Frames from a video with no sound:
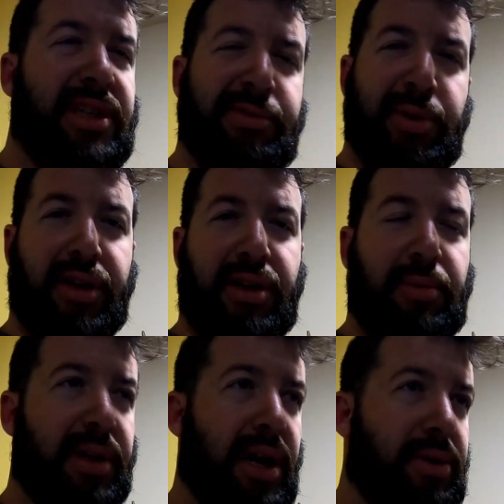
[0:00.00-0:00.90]
spent a
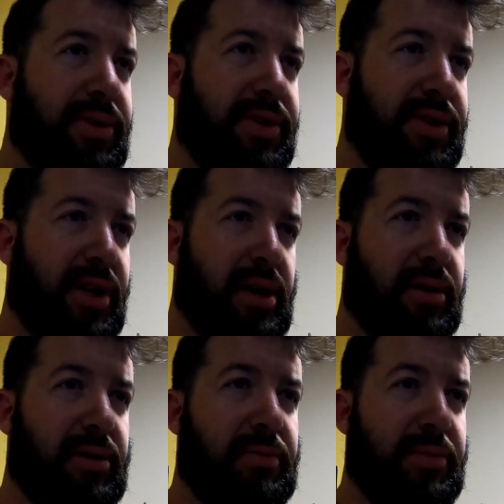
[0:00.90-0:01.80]
couple hours just kind
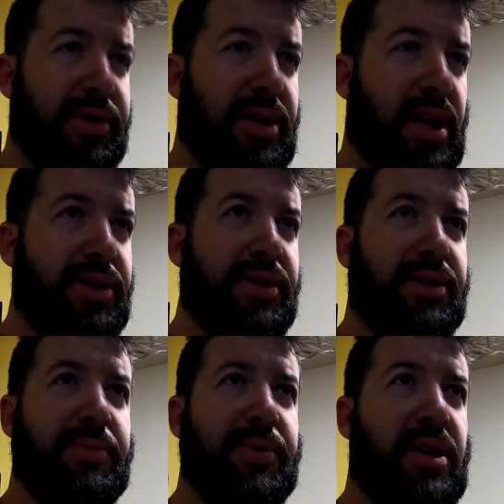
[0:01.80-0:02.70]
of massaging
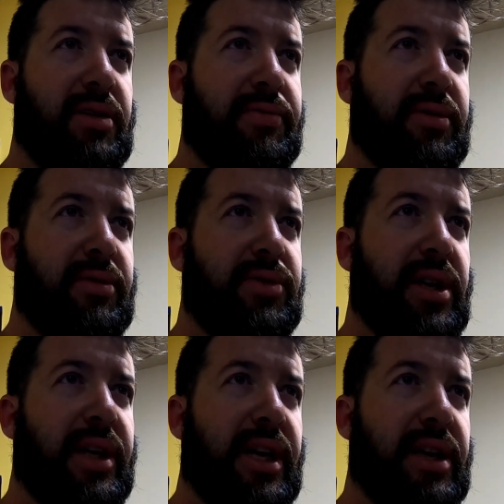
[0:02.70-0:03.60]
some stuff and
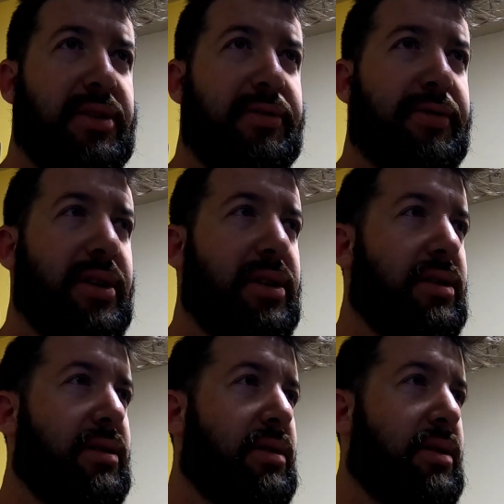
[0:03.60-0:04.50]
trying to get it to fit.
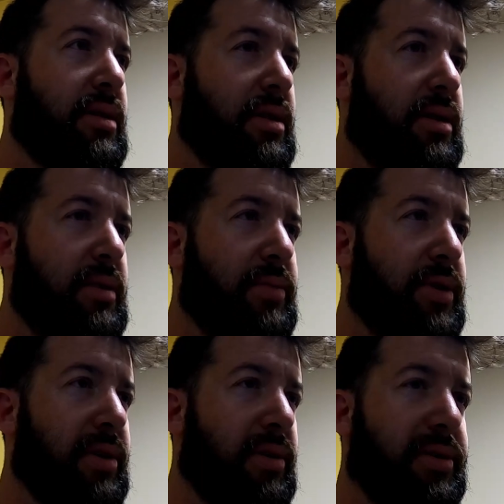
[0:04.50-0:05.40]

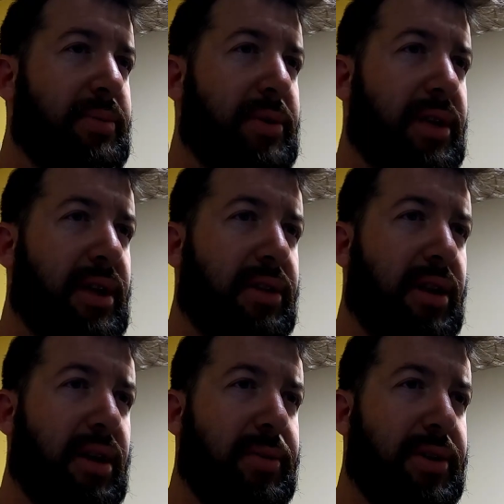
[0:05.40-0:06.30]
But ultimately, I
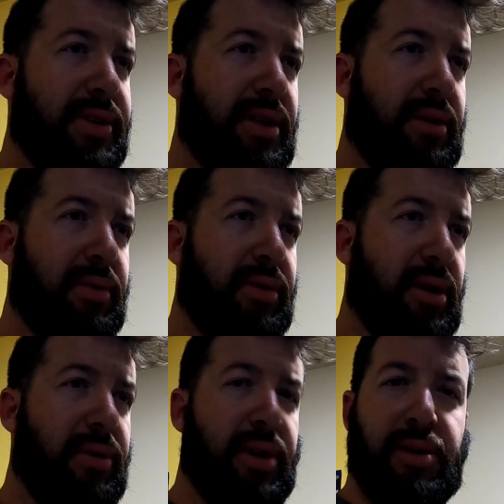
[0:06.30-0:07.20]
think I'm going to stick with the
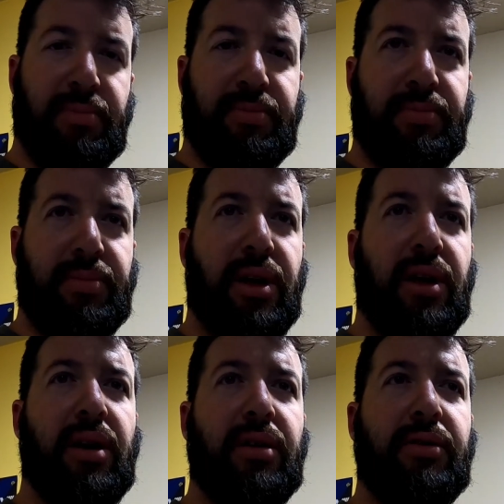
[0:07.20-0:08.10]

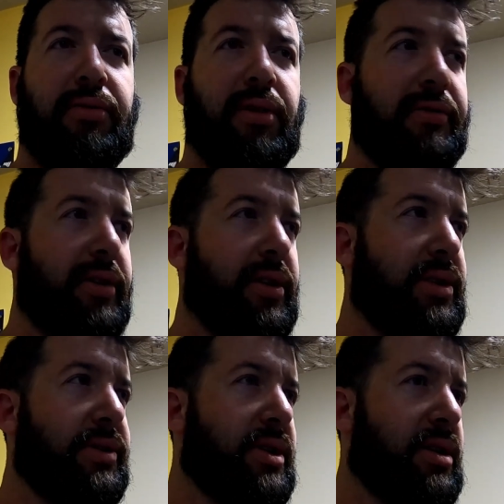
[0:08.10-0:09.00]
OEM front
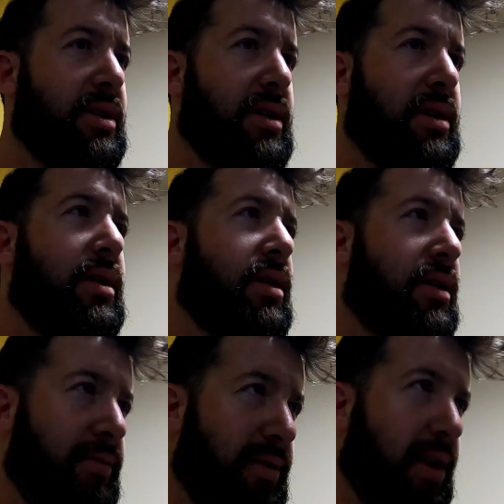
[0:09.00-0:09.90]
fenders.
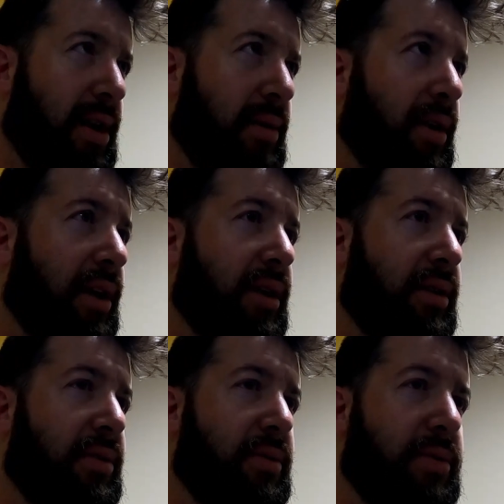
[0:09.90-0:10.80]
Figure out what I need to
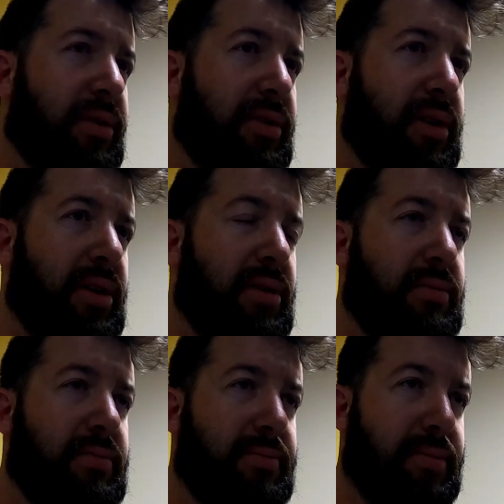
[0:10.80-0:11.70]
do with the
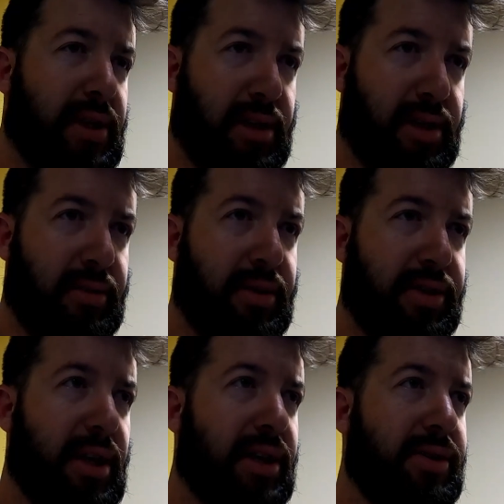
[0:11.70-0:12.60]

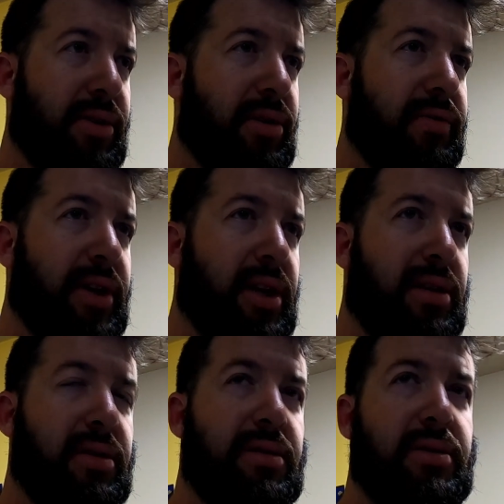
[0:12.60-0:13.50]
this side skirt over
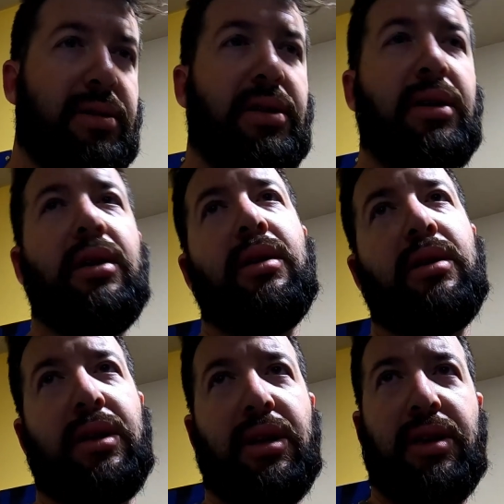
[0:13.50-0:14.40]
here.
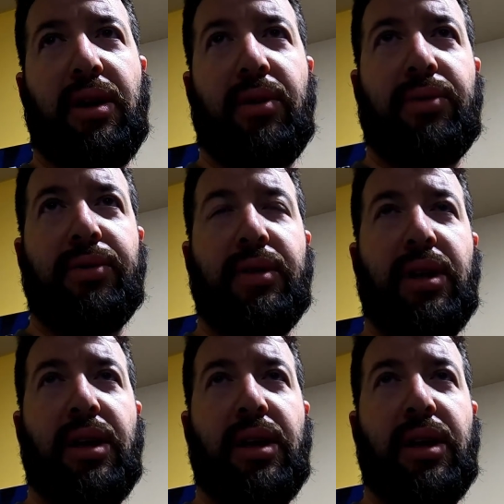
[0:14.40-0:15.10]
Get that old,